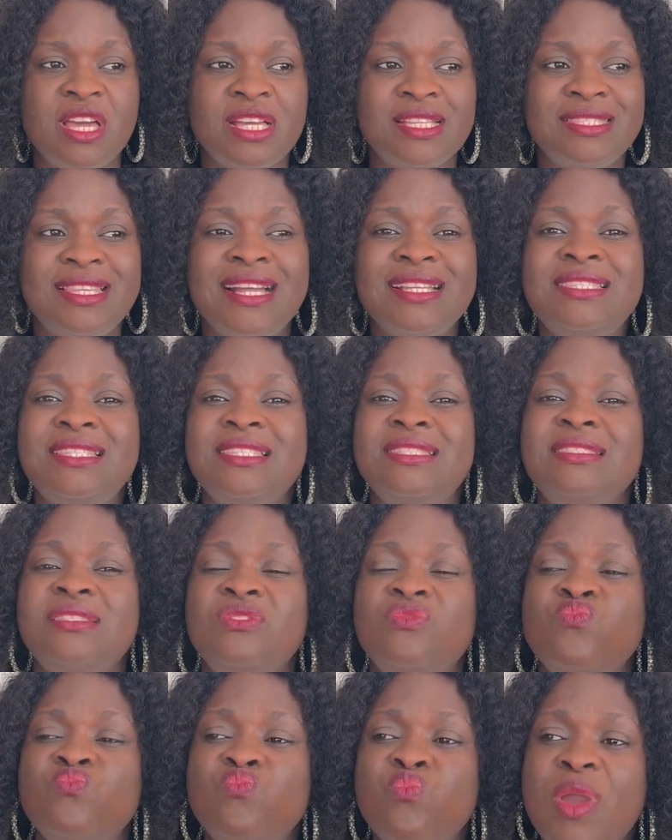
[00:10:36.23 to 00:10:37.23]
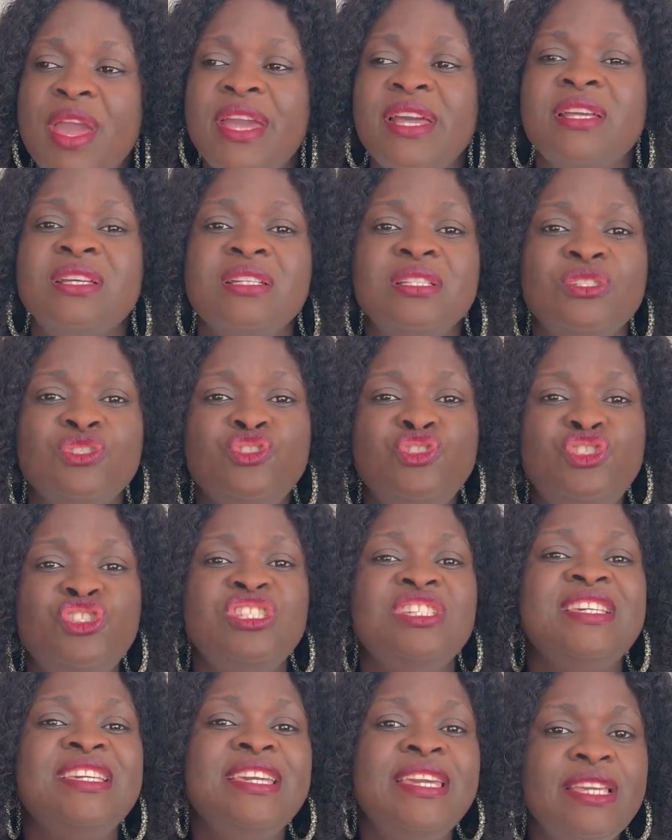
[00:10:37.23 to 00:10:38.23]
that is the way
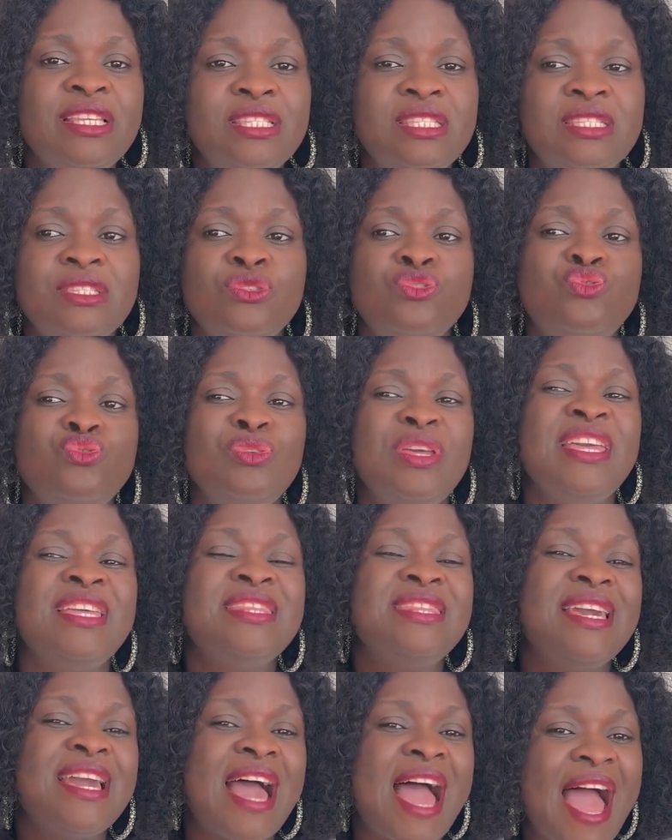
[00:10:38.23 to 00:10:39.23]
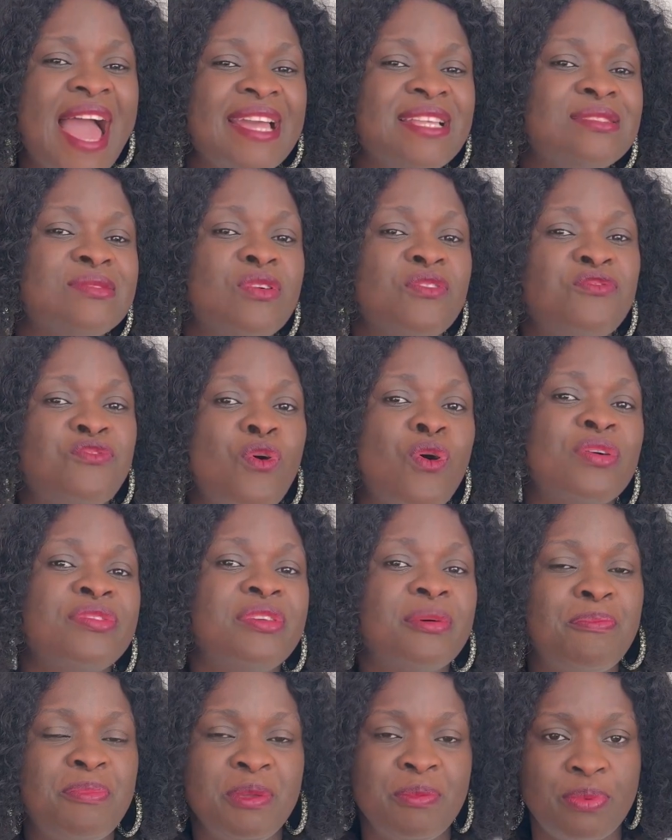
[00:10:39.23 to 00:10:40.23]
she is in the eyes of
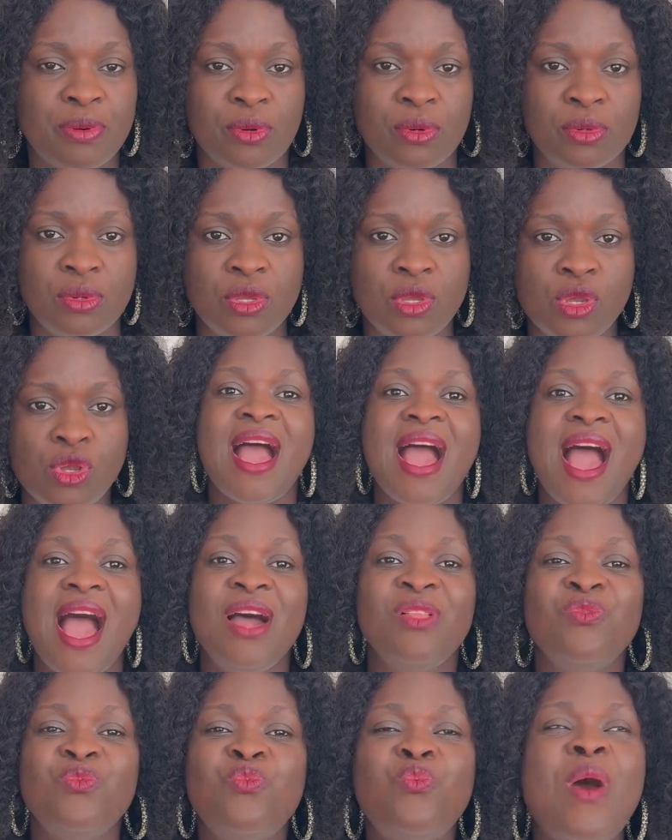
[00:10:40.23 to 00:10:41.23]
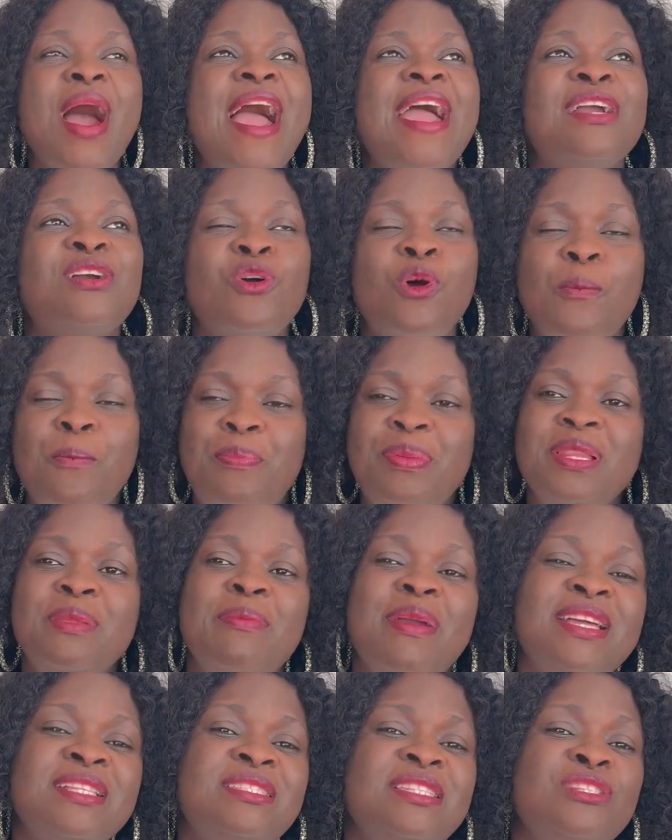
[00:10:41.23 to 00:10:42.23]
other people. And while
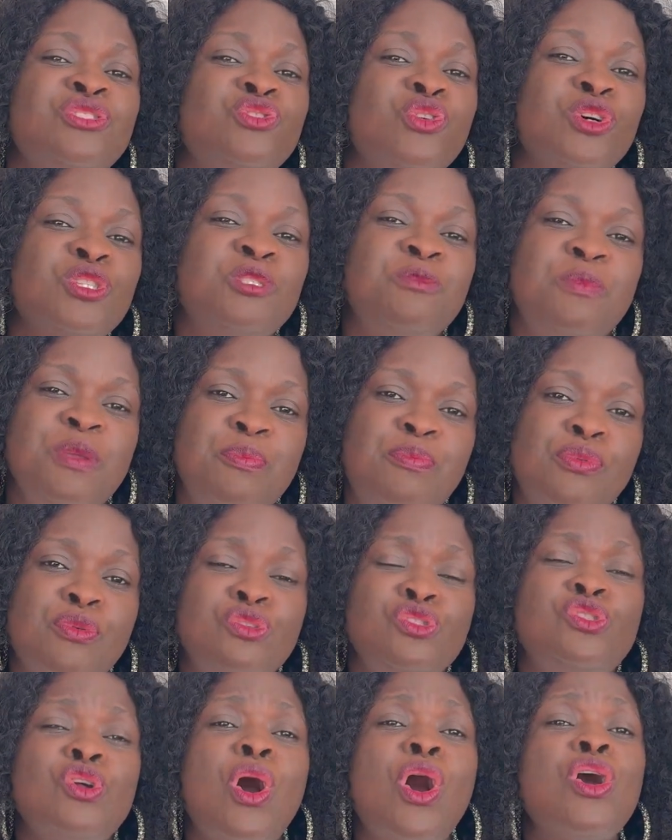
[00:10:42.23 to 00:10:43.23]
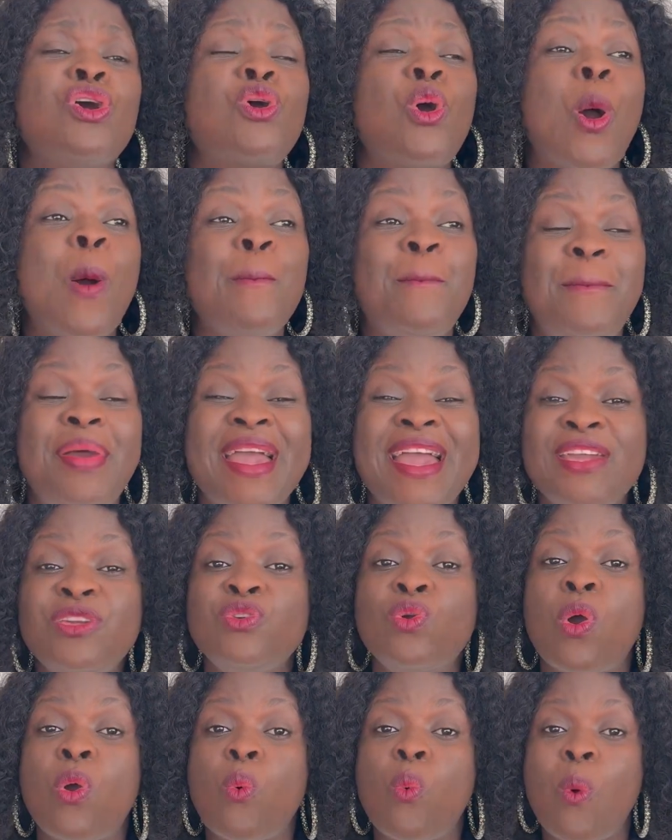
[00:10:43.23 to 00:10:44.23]
complimenting those people, don't compare
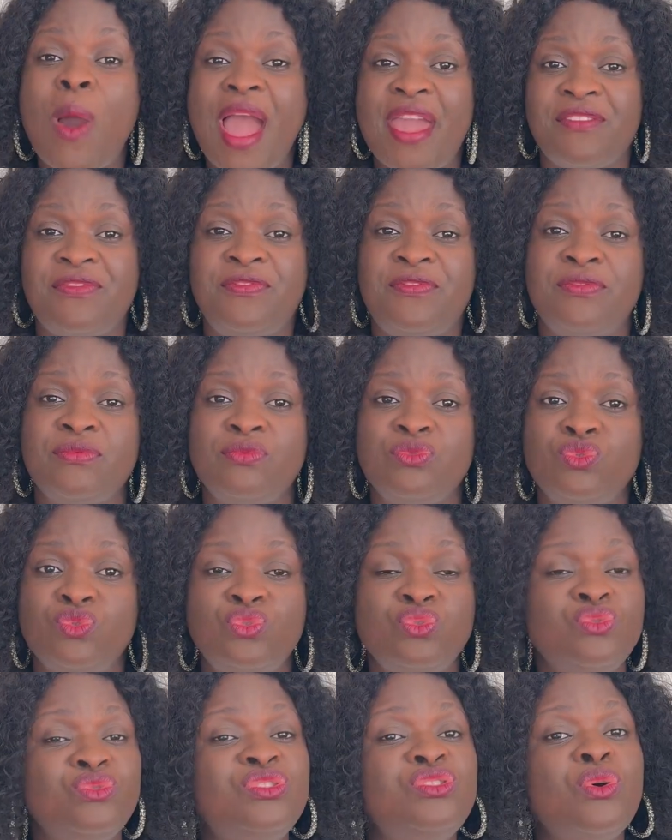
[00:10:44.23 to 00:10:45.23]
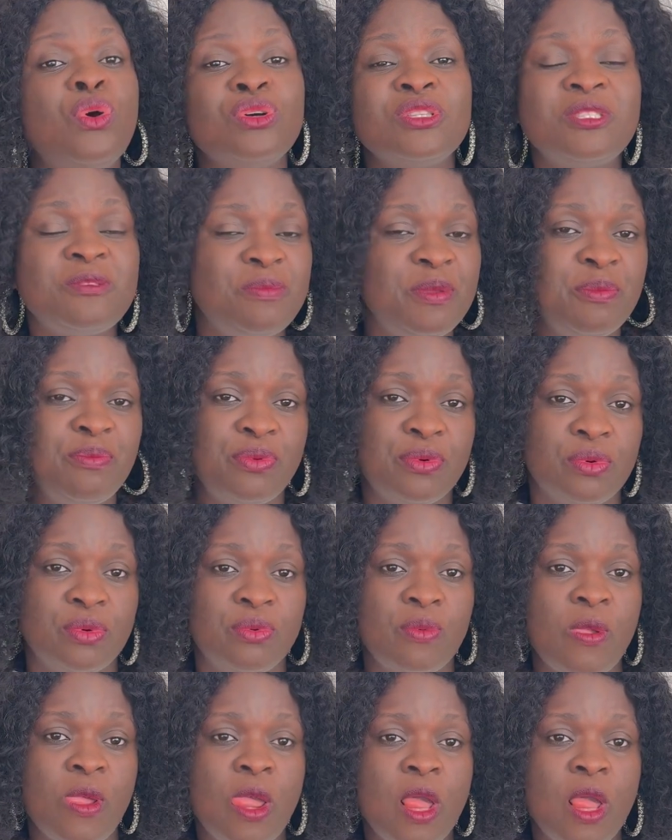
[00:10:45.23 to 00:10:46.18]
your wife to those people.